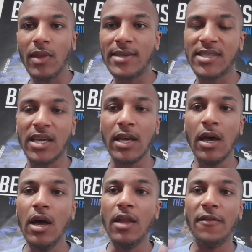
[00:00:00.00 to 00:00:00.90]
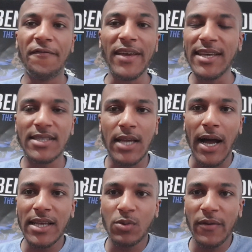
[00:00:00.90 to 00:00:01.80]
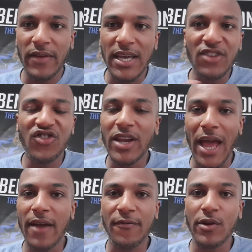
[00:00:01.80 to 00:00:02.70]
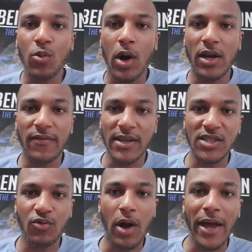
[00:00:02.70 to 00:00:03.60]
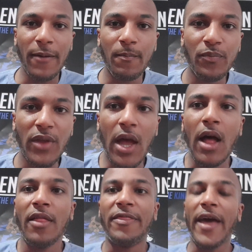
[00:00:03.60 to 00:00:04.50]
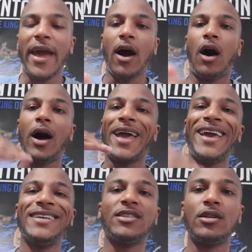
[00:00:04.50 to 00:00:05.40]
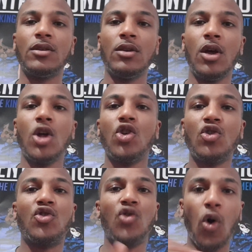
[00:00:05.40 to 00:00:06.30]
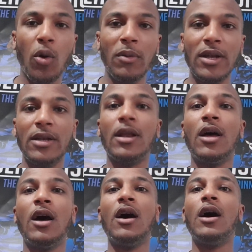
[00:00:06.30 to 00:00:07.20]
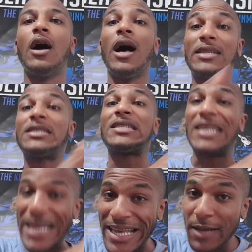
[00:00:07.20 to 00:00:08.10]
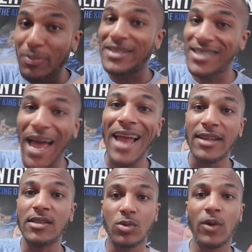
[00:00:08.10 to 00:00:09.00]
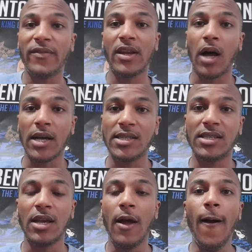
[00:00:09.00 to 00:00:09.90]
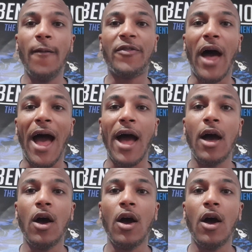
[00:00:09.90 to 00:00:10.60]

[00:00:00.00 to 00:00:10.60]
See, the thing is, guys, with each and every one of us, right, there are hidden, dormant, asleep talents within us that